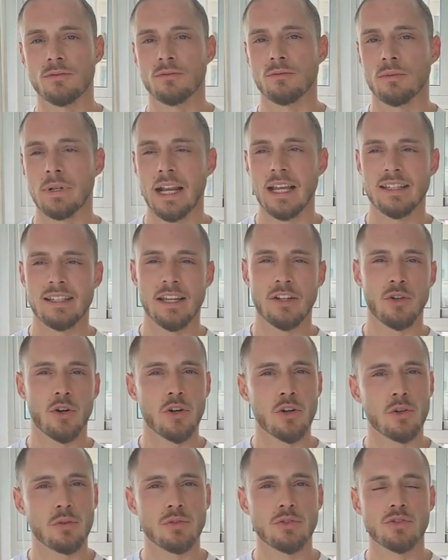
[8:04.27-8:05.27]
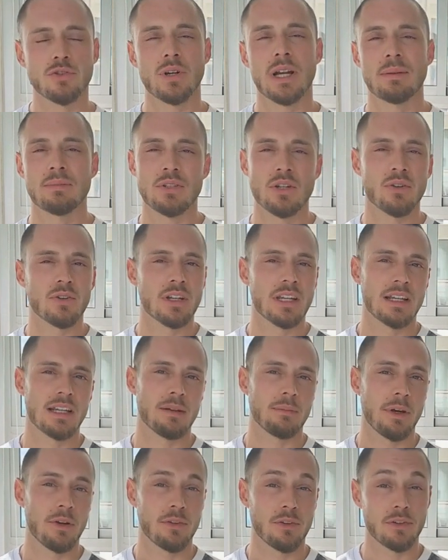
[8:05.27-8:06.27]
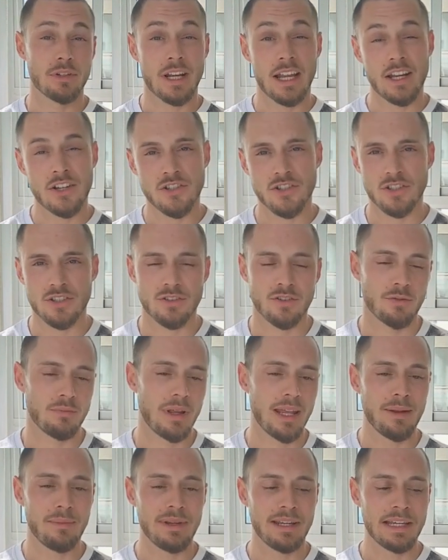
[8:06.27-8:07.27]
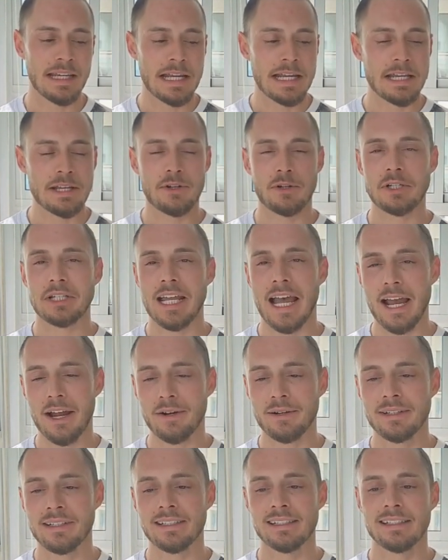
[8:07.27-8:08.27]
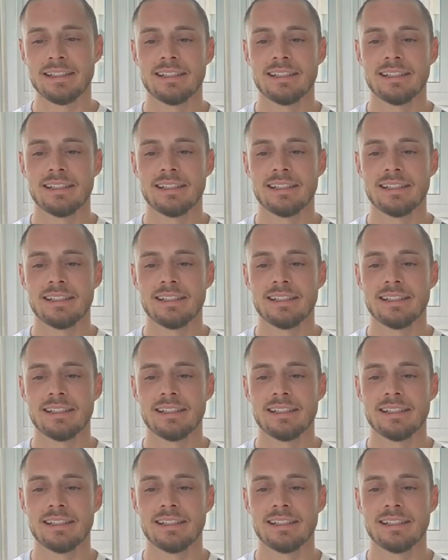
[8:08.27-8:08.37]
When I say your culture, I'm talking about your nation or maybe your town.